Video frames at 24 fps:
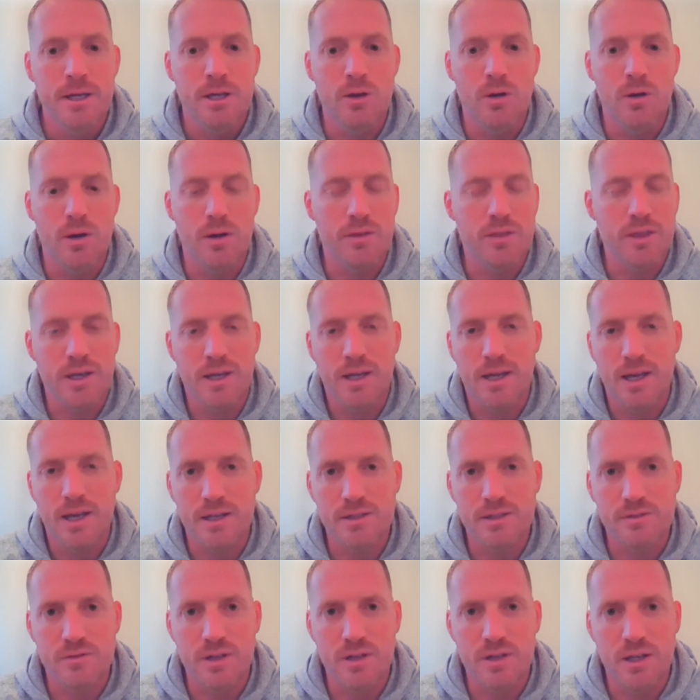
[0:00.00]
you know, I think
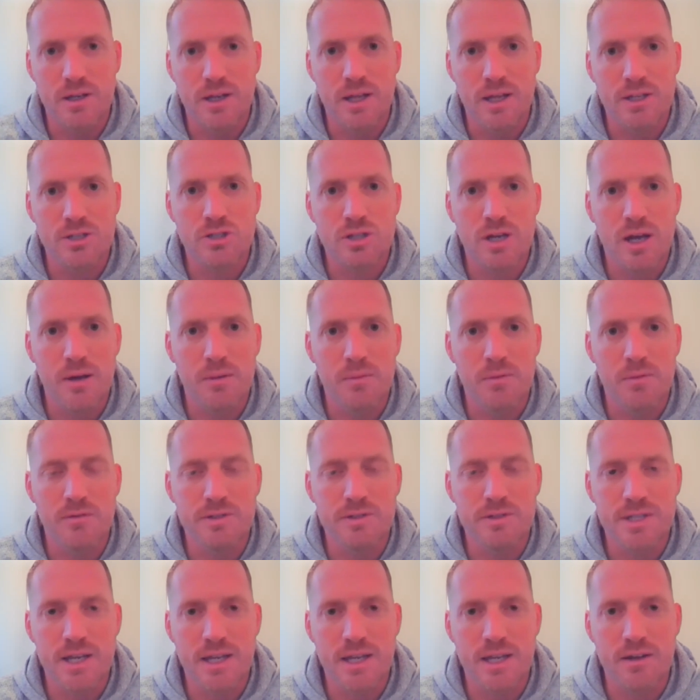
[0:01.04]
guys have done a nice job
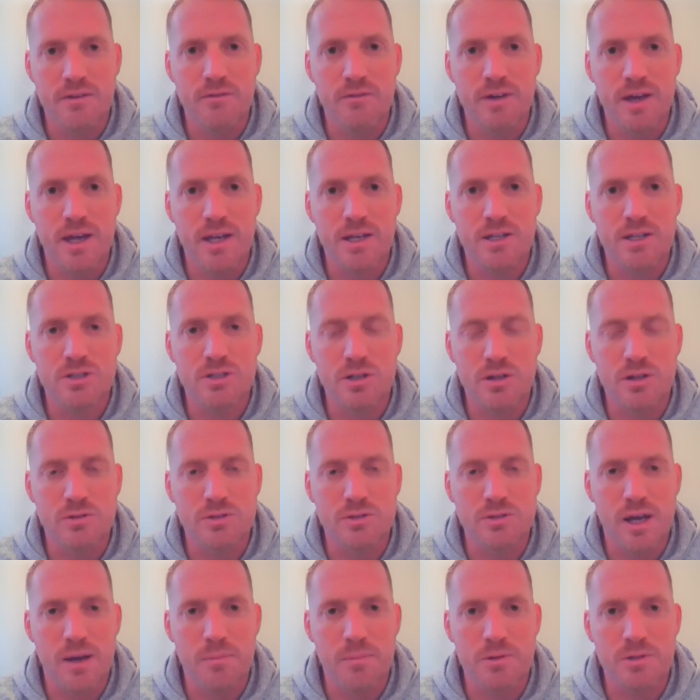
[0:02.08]
of taking advantage of
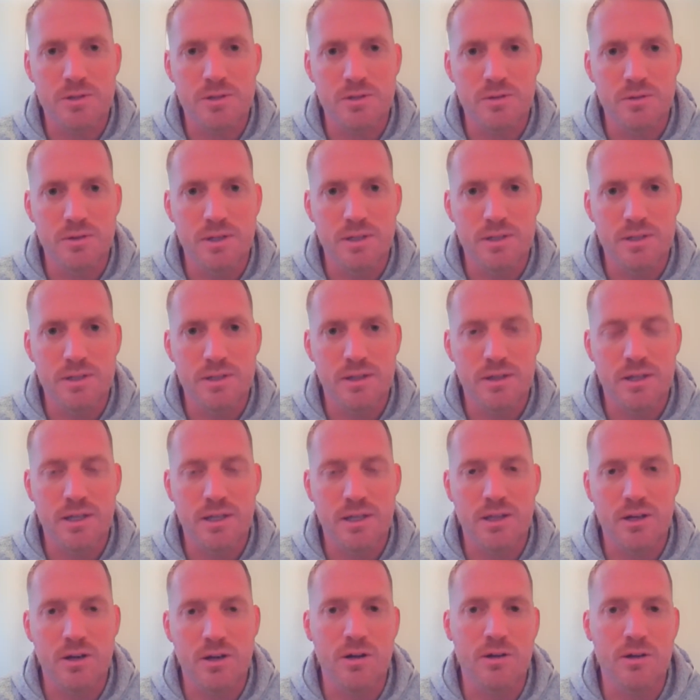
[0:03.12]
those opportunities. I
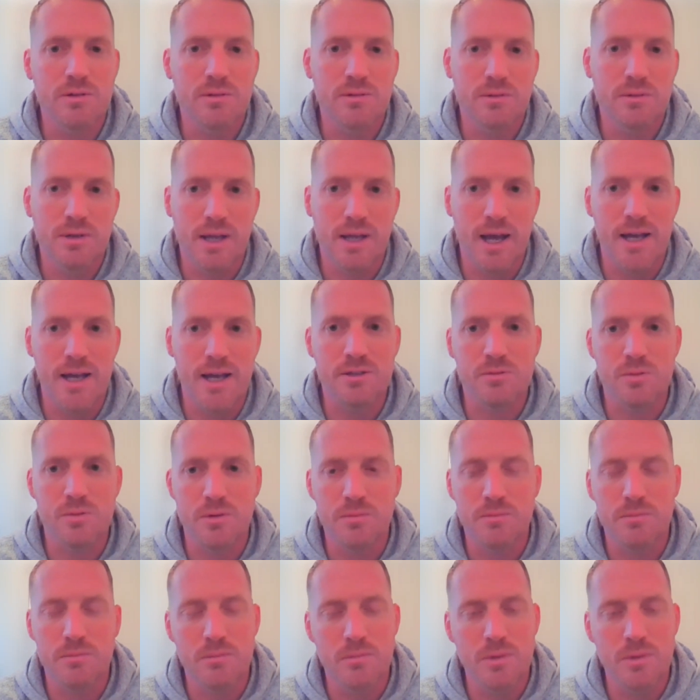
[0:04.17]
think there are guys
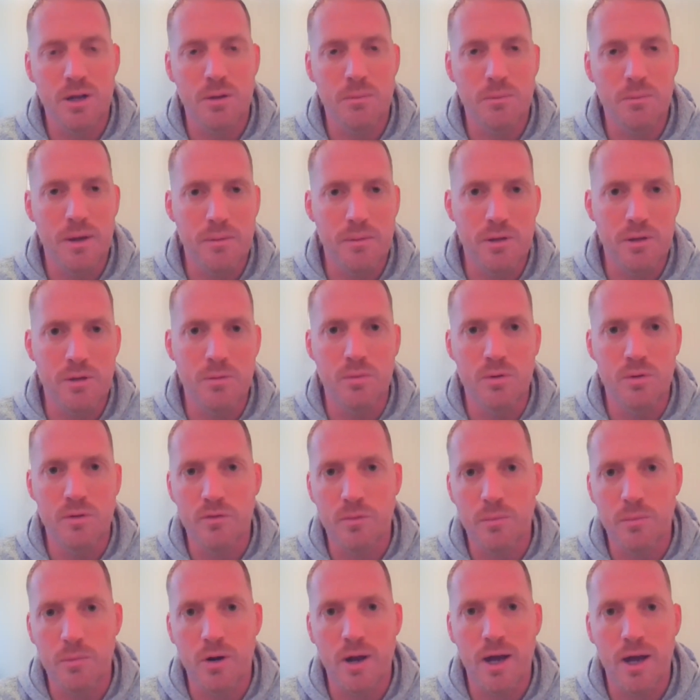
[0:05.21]
where, you know, maybe you move
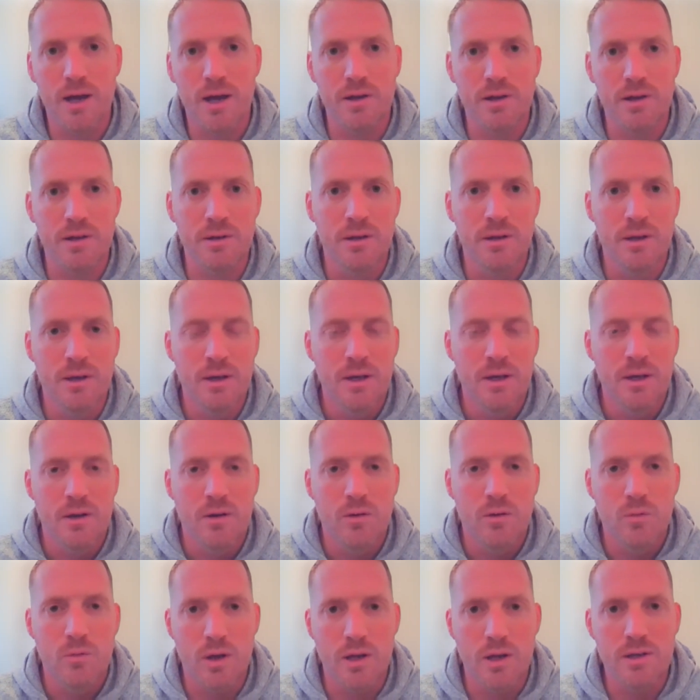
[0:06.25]
them around and
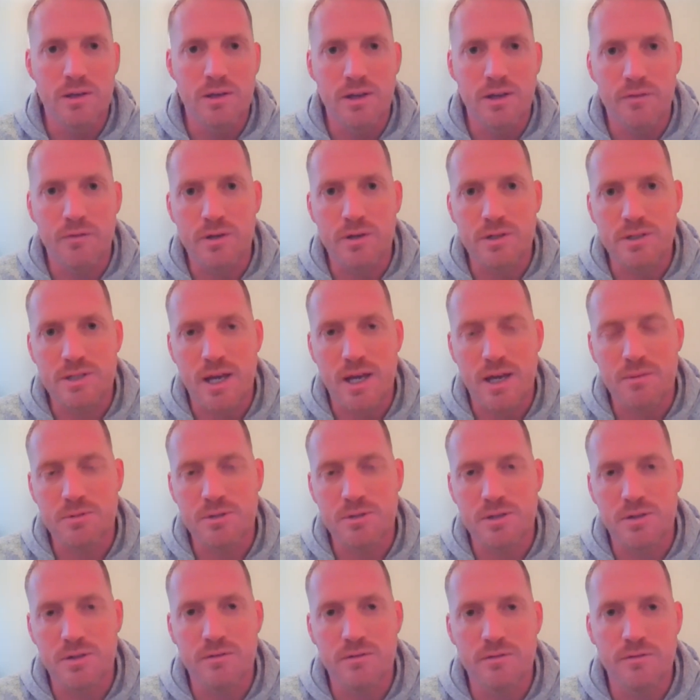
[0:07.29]
run different
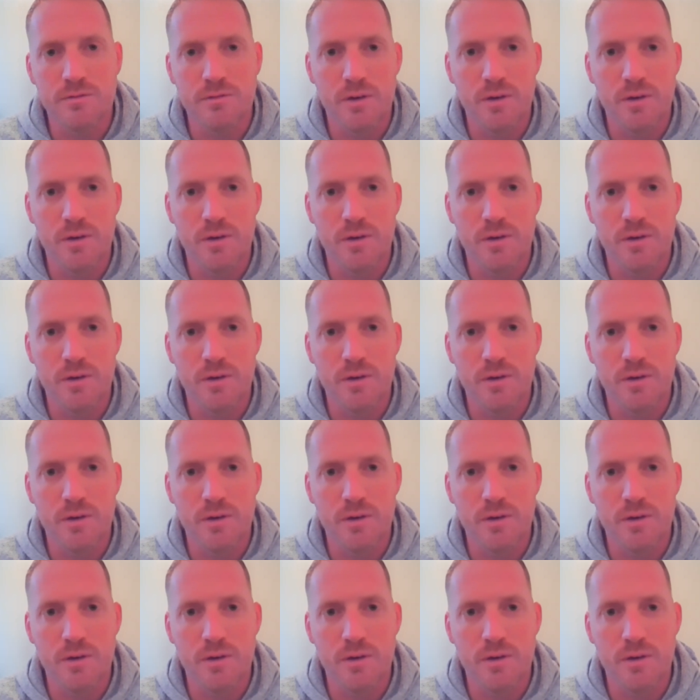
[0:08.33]
types of,